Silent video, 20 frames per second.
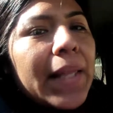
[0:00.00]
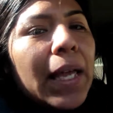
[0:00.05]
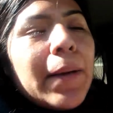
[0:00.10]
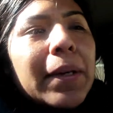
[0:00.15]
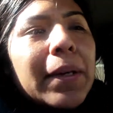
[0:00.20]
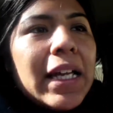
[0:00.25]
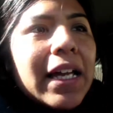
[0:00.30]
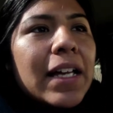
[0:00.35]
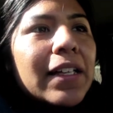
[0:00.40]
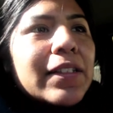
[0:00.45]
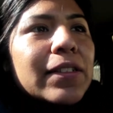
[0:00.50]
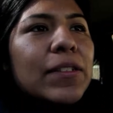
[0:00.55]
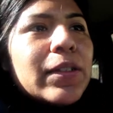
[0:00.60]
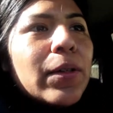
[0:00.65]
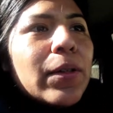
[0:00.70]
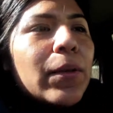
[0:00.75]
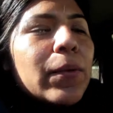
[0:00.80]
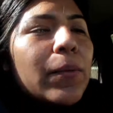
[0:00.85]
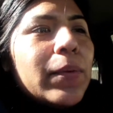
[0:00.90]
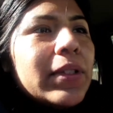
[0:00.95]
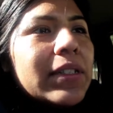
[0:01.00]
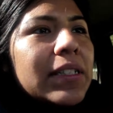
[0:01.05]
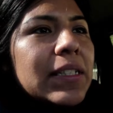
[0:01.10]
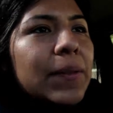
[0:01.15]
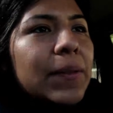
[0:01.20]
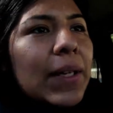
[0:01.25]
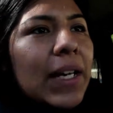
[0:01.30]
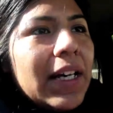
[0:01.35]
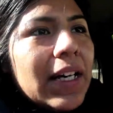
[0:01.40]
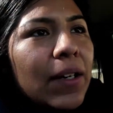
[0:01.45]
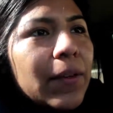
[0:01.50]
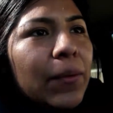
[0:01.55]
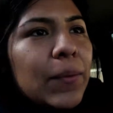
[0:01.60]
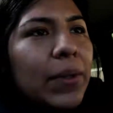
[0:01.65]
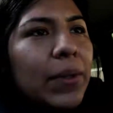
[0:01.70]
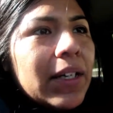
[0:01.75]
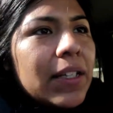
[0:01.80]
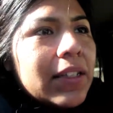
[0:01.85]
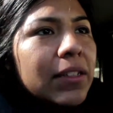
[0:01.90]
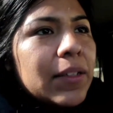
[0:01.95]
But yeah, so we'll see what
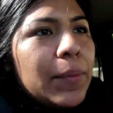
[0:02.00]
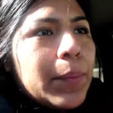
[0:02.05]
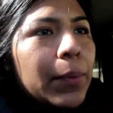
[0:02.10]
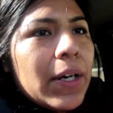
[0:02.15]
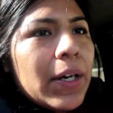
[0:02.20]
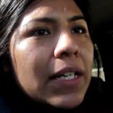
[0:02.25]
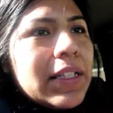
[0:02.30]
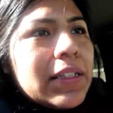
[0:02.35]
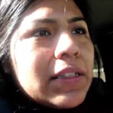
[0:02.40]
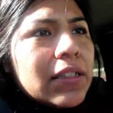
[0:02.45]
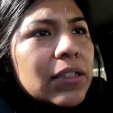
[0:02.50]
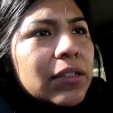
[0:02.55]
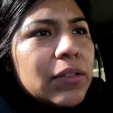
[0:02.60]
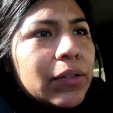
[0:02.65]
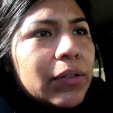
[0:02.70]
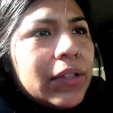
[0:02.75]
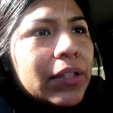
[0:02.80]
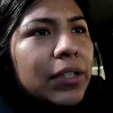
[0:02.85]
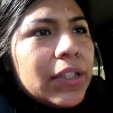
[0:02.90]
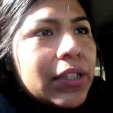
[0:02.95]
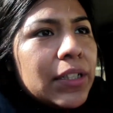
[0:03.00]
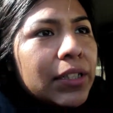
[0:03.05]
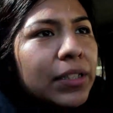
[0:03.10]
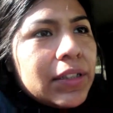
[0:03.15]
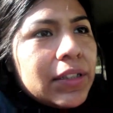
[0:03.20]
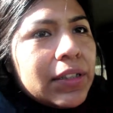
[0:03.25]
the prices are.